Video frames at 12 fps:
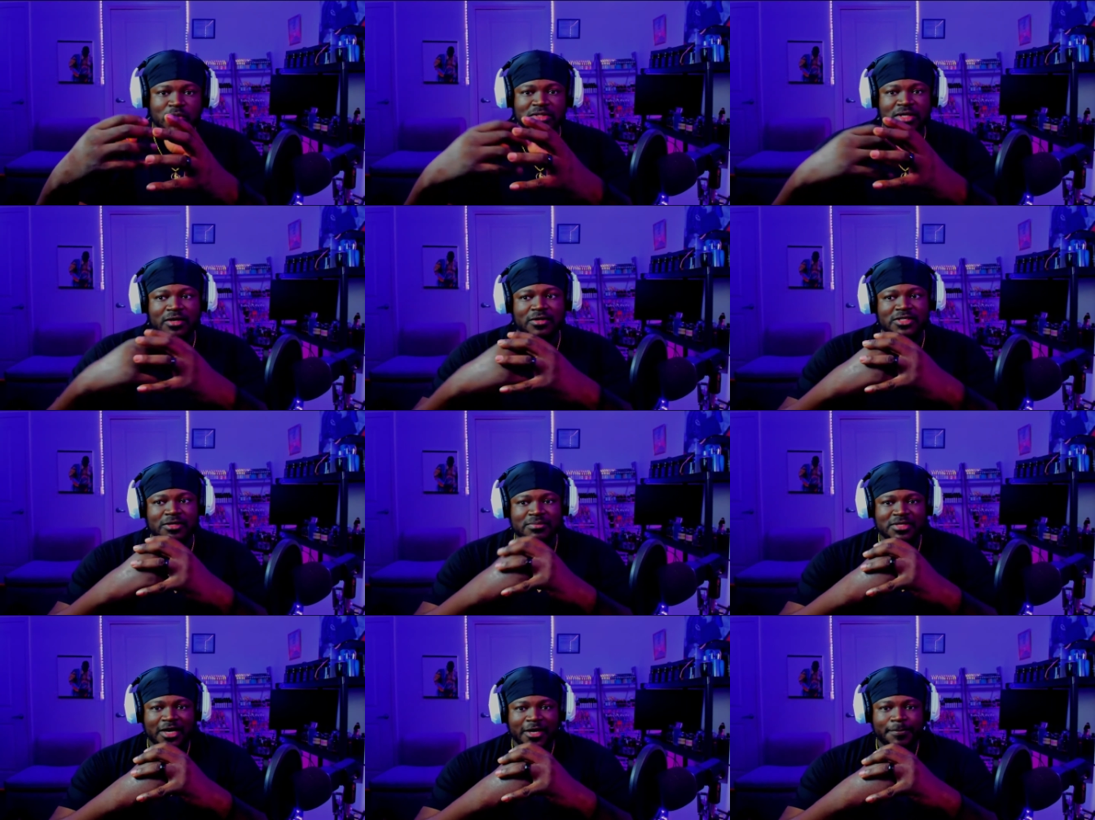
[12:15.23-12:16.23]
that are
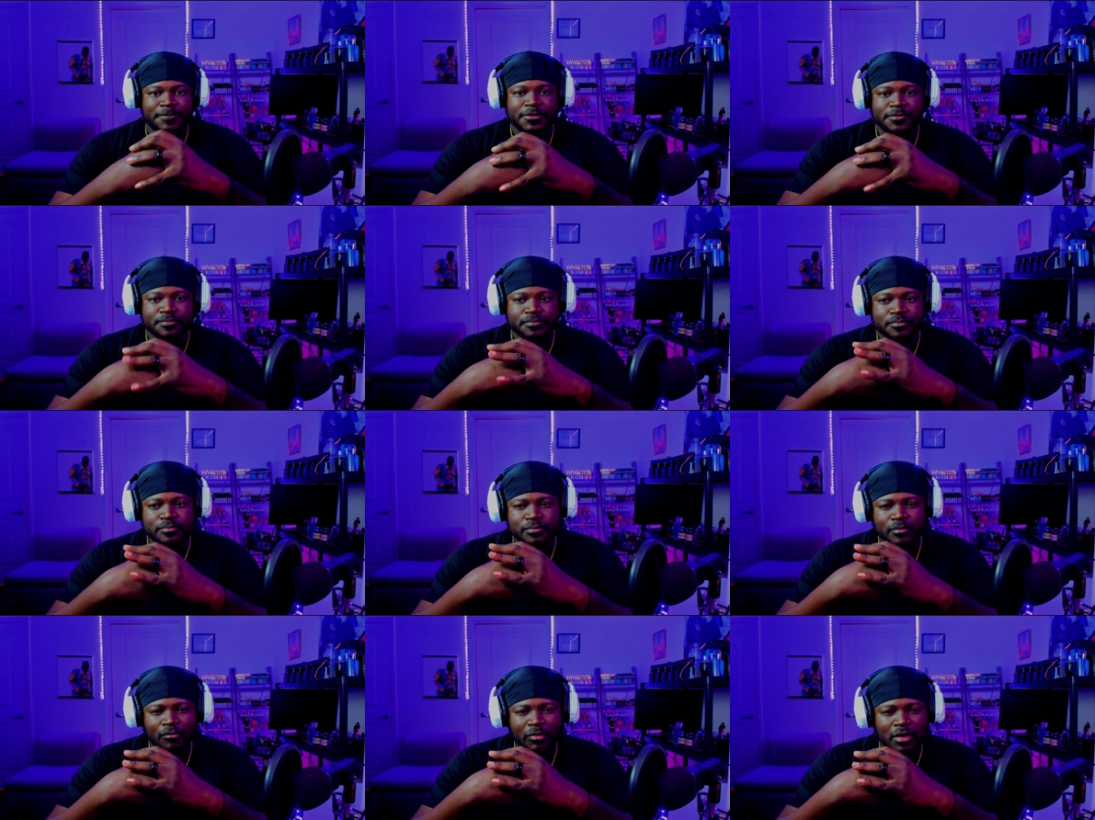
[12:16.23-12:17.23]
sometimes,
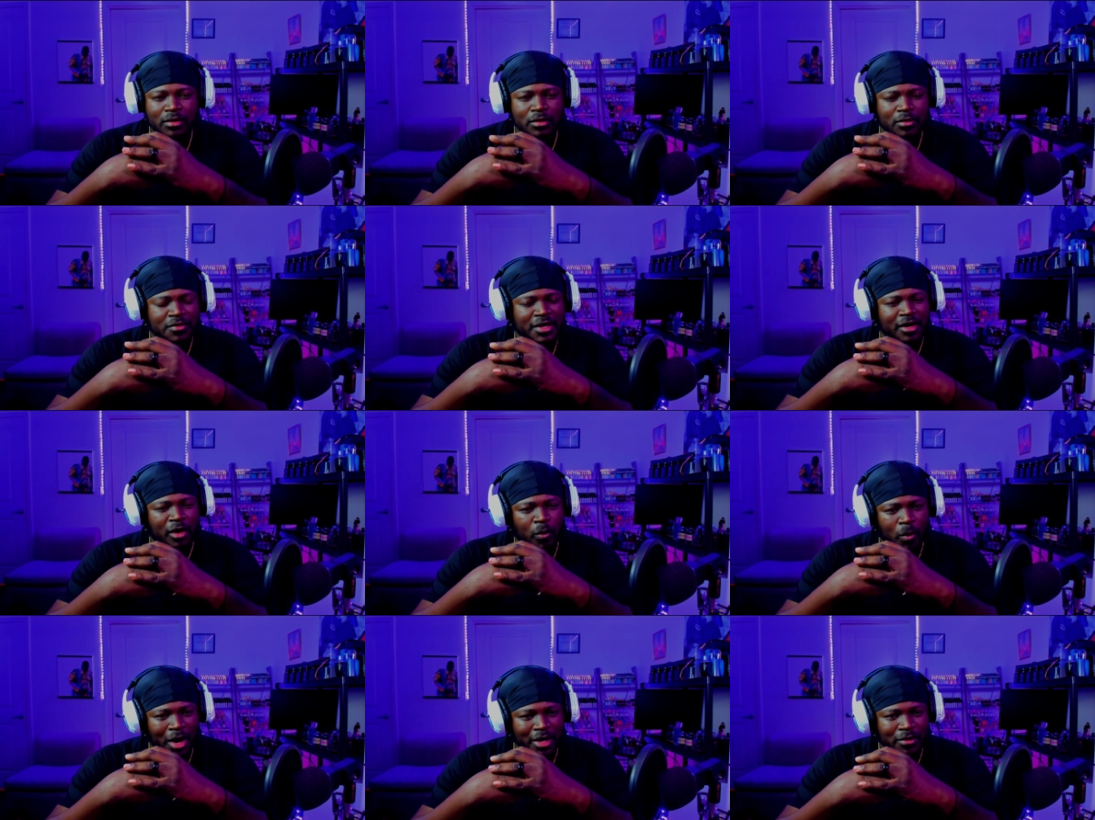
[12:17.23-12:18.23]
you know, that
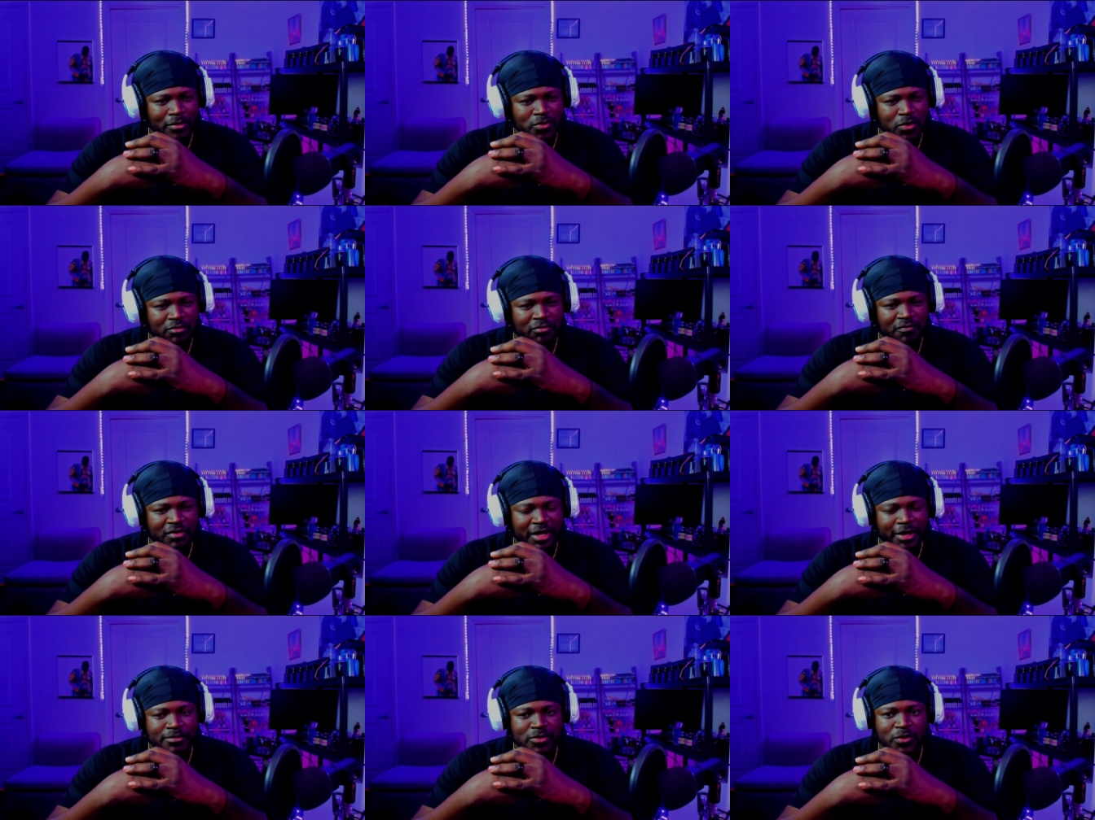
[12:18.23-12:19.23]
acquired sort of a
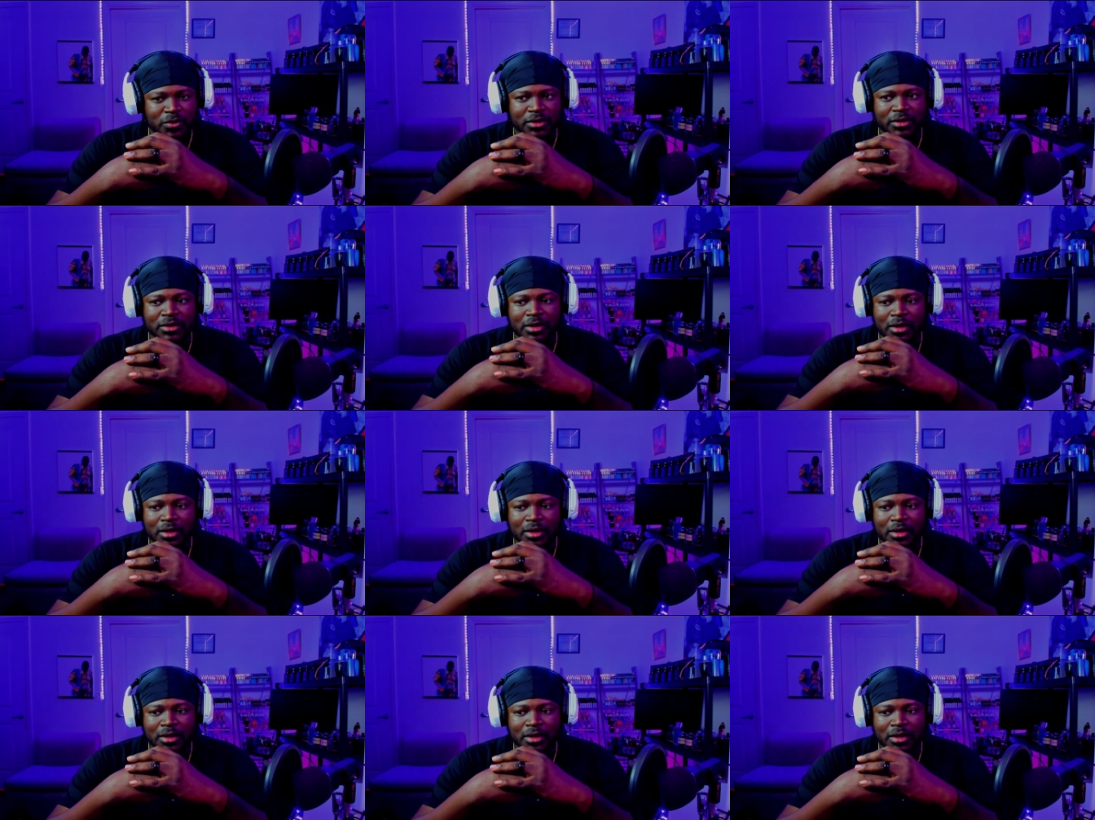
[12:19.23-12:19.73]
vibe to it.